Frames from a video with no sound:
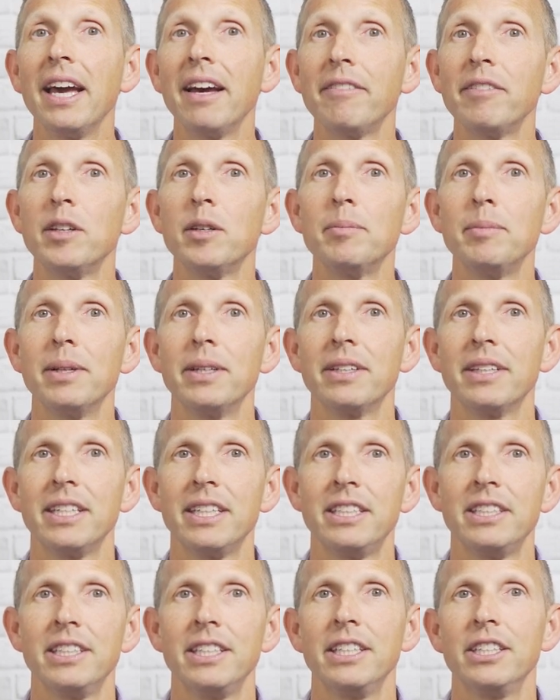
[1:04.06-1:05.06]
have the
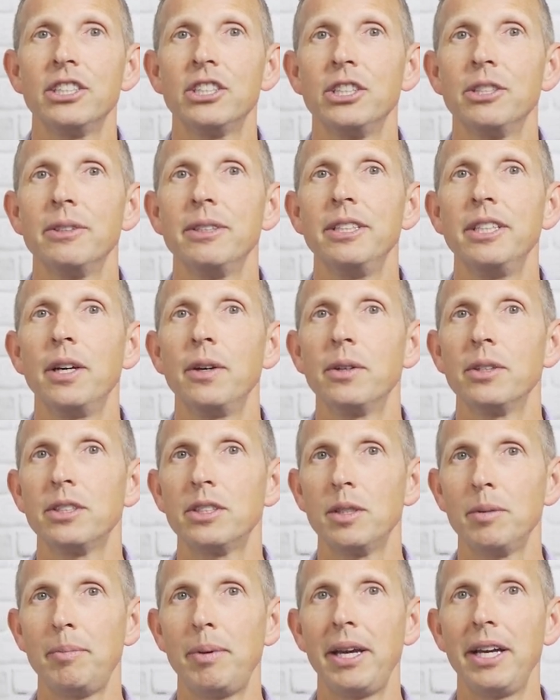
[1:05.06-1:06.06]
ability to issue a
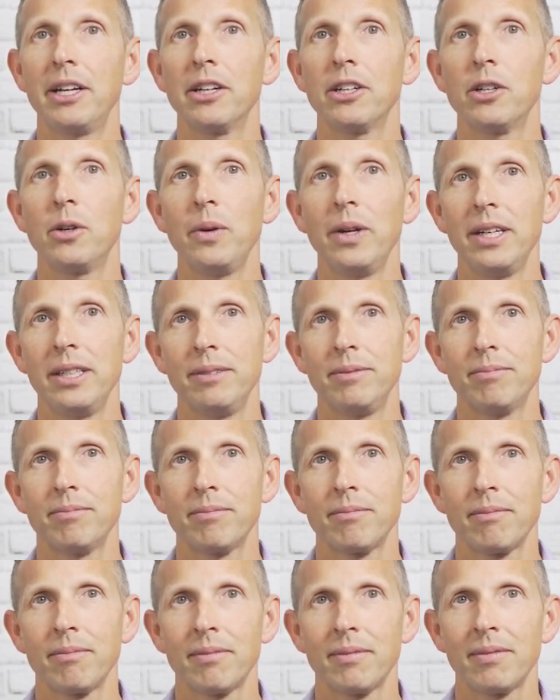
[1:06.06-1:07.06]
notice to pay or quit.
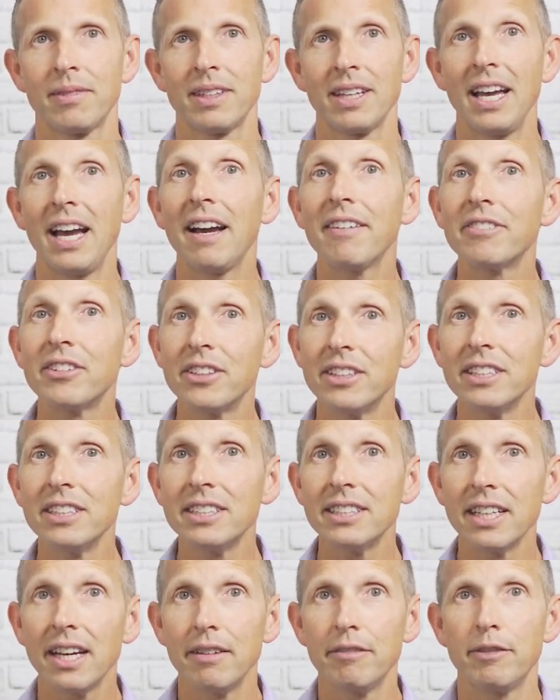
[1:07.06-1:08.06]
After this
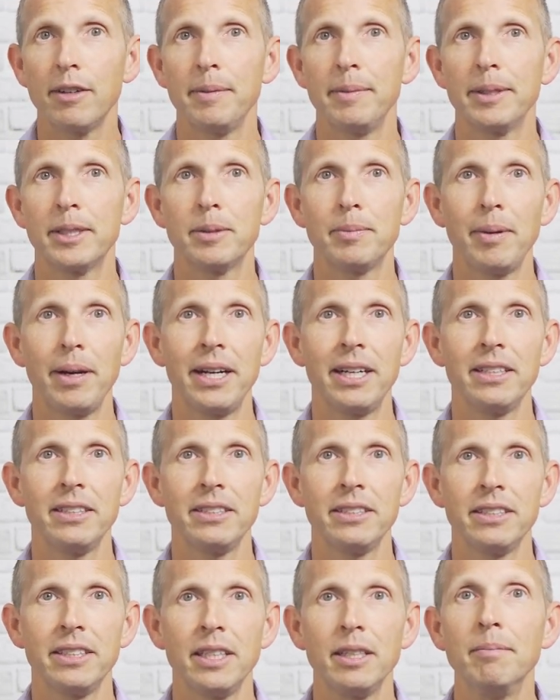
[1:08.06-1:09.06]
time frame
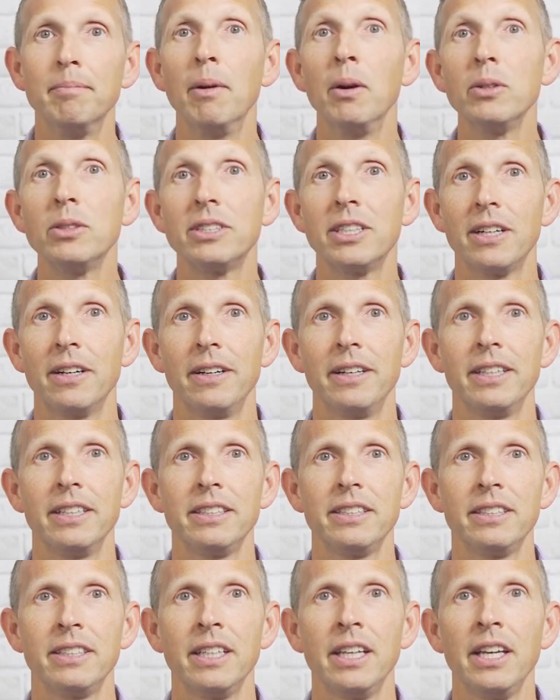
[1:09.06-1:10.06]
expires, in most
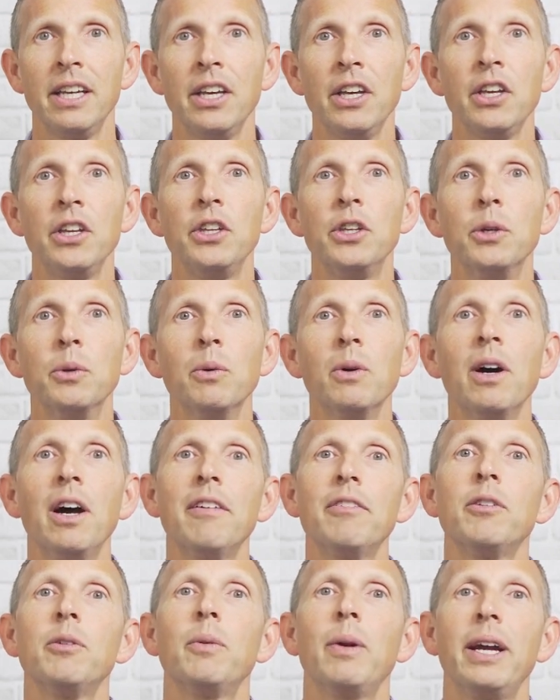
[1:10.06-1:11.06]
areas, you will
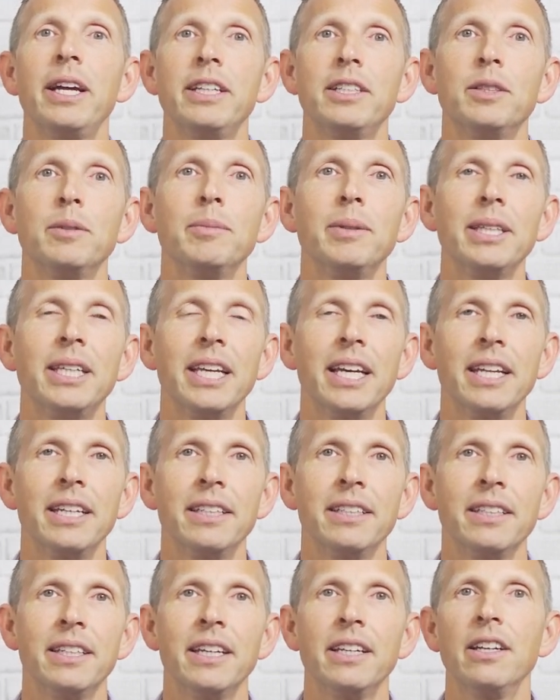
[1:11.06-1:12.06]
have the right to
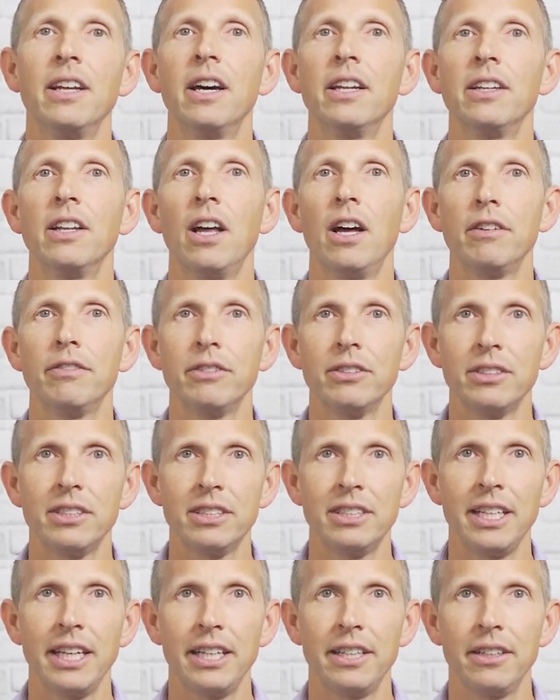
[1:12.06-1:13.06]
begin an unlawful
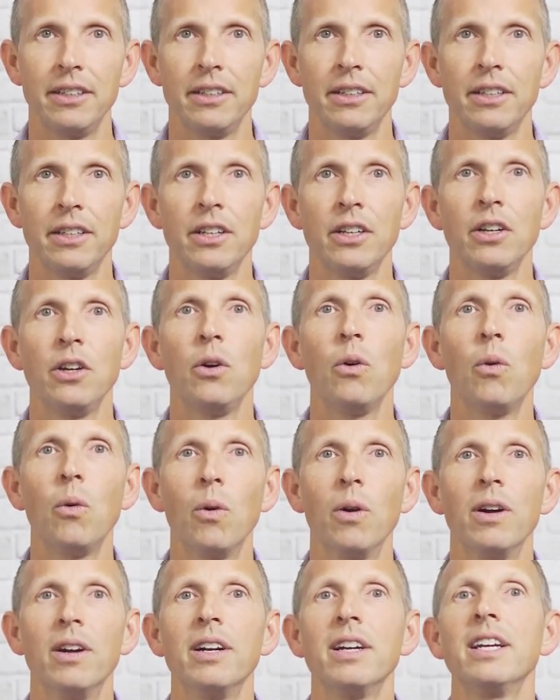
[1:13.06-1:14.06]
detainer
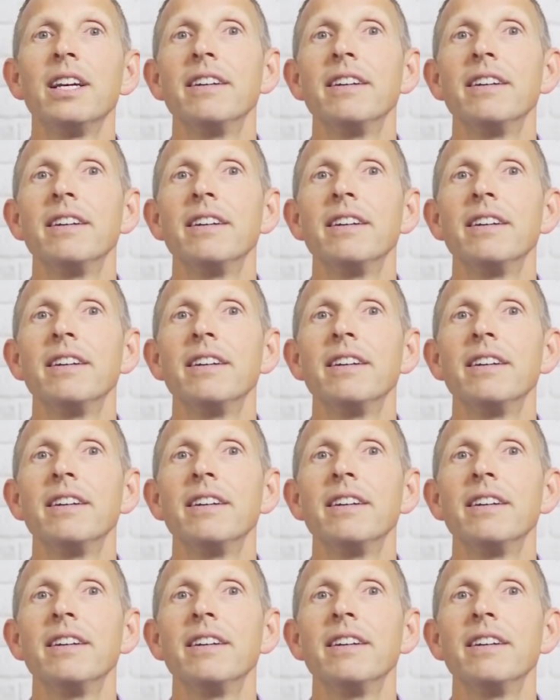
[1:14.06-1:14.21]
or